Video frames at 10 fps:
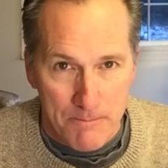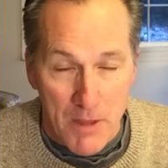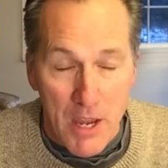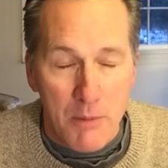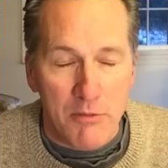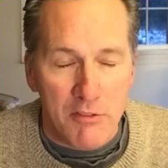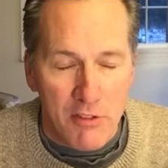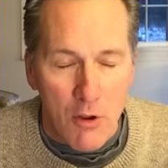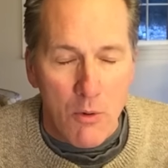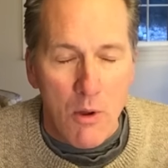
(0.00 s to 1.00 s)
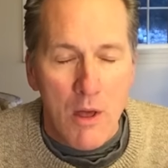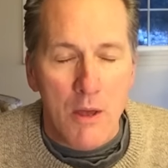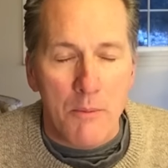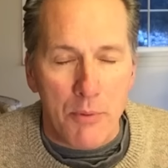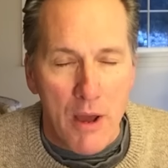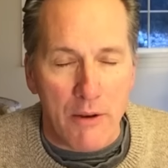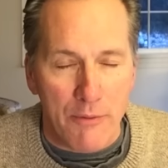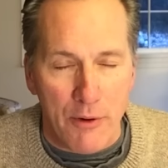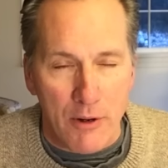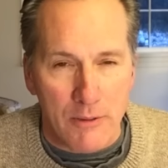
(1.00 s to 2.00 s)
I am so proud of
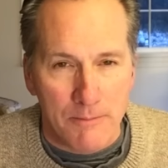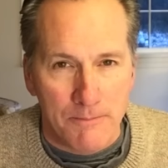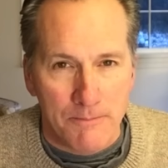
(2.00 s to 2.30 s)
her.